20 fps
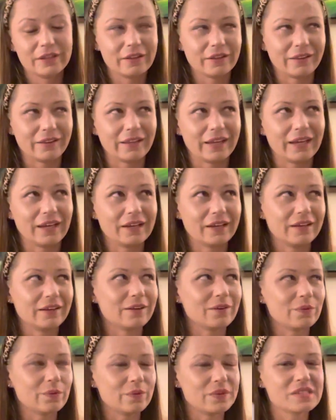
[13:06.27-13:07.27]
Like,
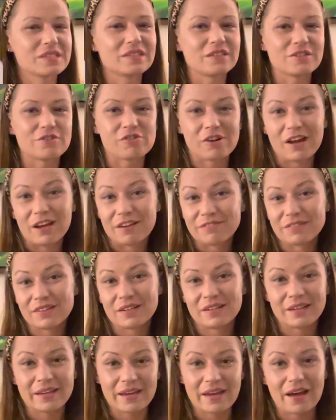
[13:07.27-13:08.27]
with the drive that
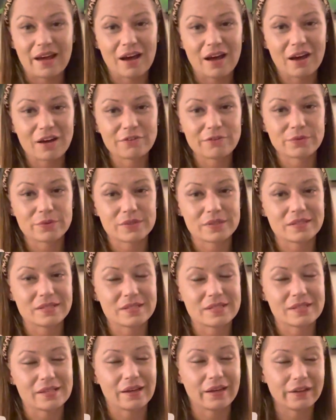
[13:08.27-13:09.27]
they have, with the
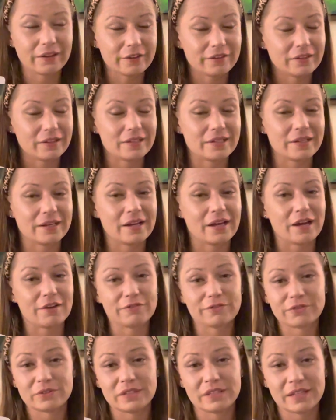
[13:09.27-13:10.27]
desire that they have
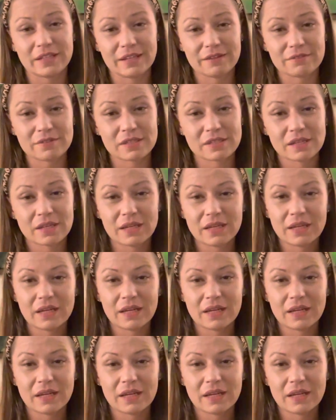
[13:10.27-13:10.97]
for DFs,